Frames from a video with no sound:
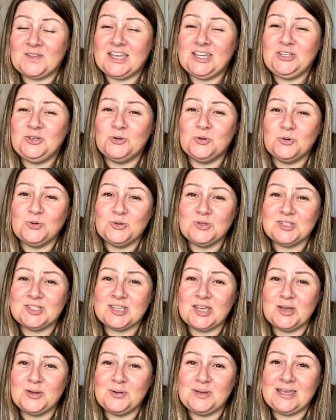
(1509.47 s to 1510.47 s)
Can you
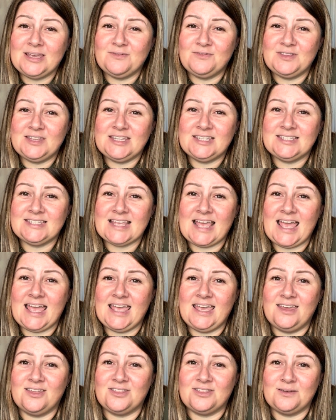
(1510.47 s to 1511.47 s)
also give this
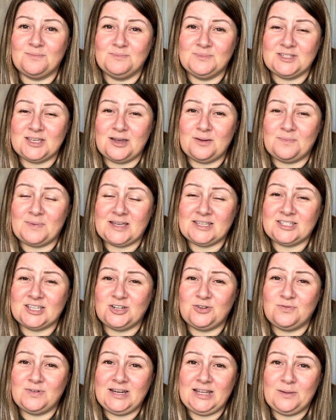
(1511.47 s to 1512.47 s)
a thumbs up, as
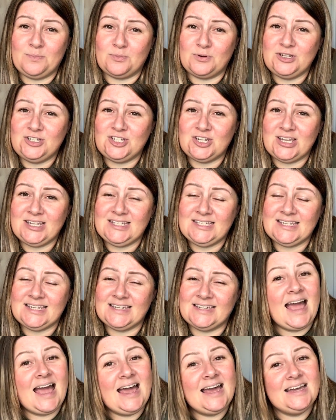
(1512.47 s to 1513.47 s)
I'd really appreciate
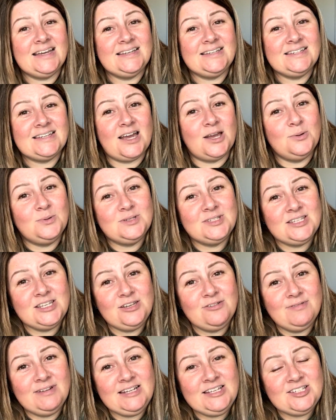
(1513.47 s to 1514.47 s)
it. And I will see
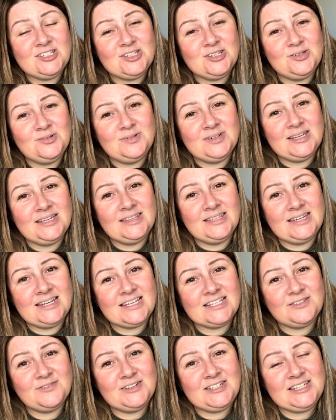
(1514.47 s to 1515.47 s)
you really soon in the
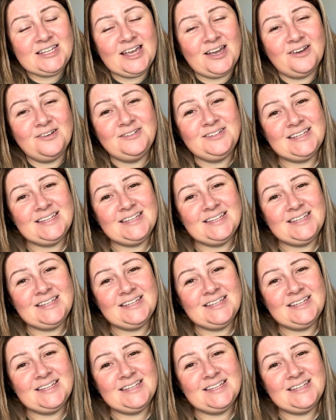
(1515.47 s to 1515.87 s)
next video.